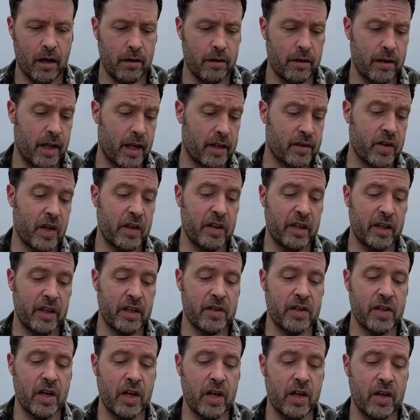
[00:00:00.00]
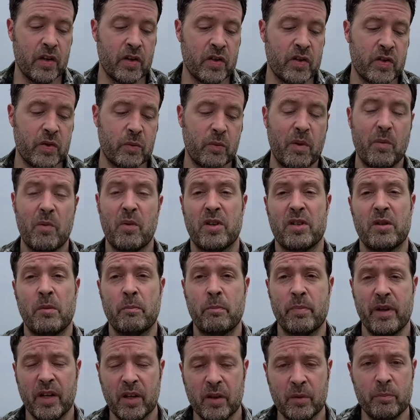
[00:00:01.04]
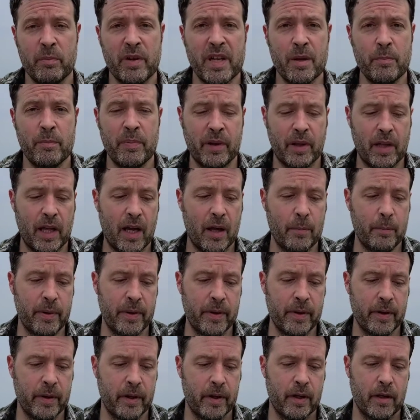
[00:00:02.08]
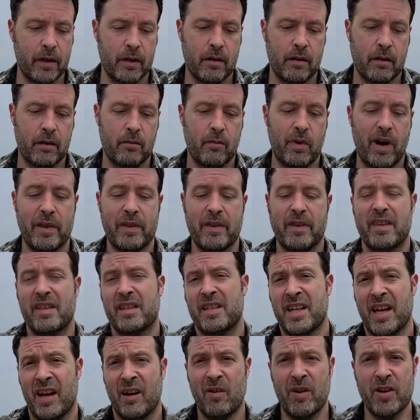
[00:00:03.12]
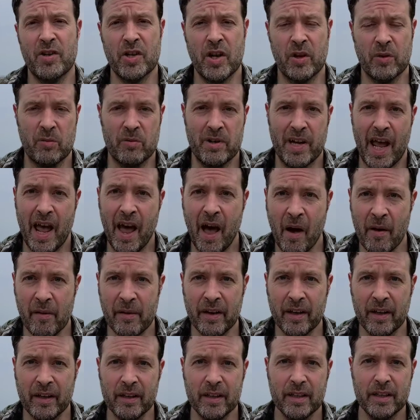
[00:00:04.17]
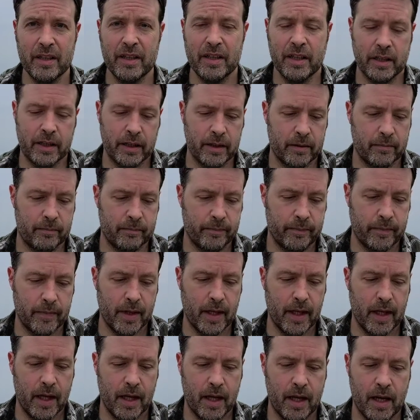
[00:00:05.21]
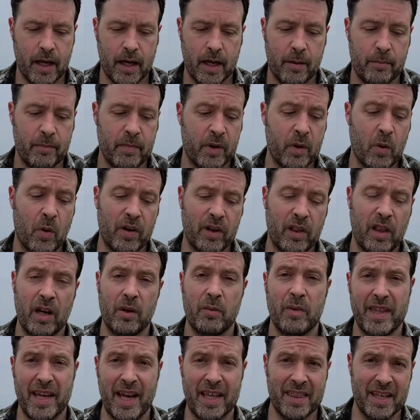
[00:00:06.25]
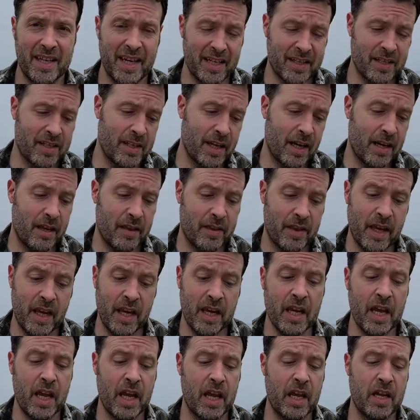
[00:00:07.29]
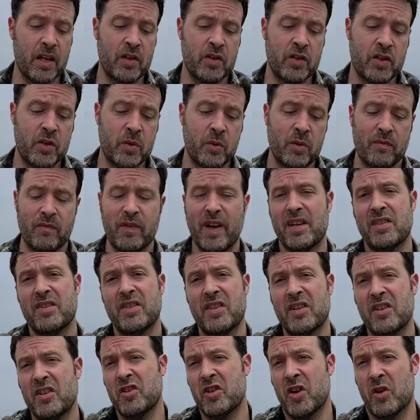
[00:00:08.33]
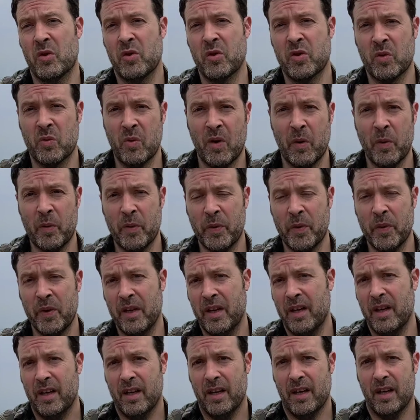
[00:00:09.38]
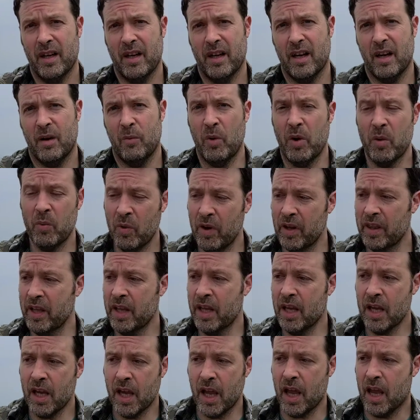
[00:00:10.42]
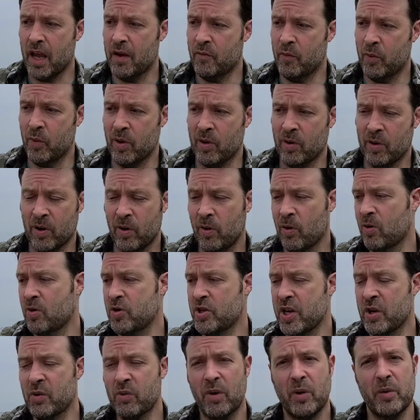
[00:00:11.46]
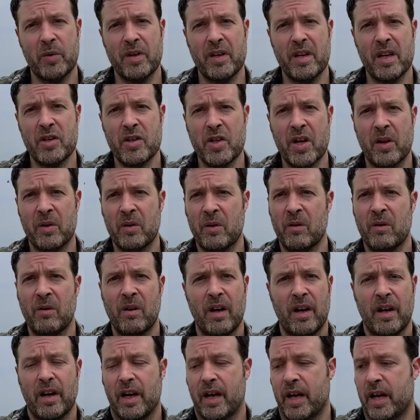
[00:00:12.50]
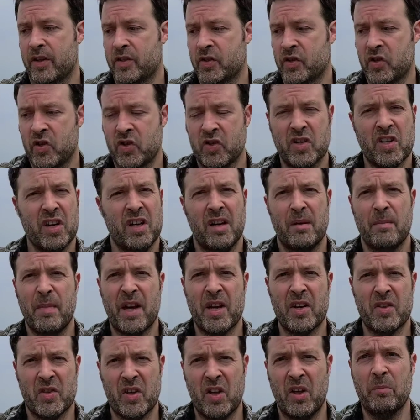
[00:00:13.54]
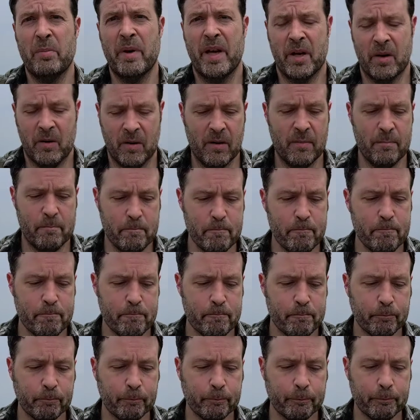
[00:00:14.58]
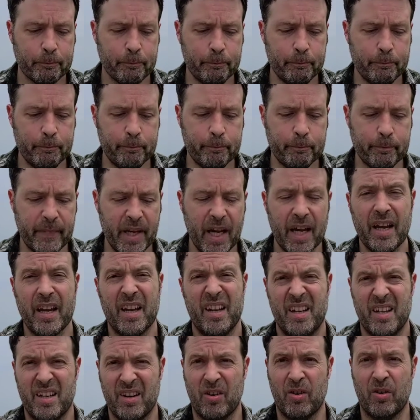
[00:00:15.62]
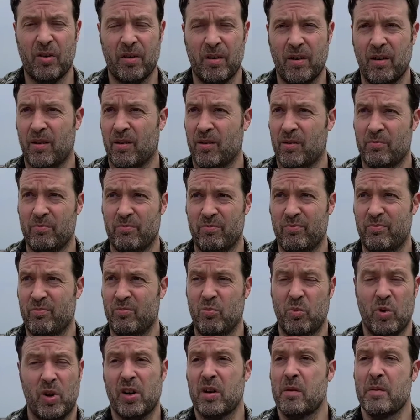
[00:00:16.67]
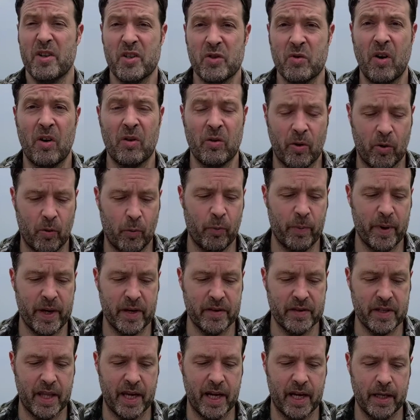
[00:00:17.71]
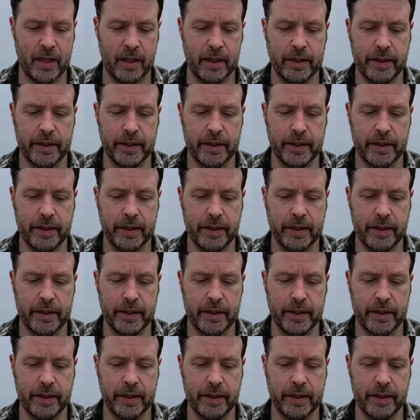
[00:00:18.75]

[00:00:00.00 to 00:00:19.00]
Next on the list is we want to build people up rather than tear each other down. Going along with that, the next thing is to invest in other's growth. If we're encouraging growth in each other, it's just going to make us all better, and we're going to be stronger because of that.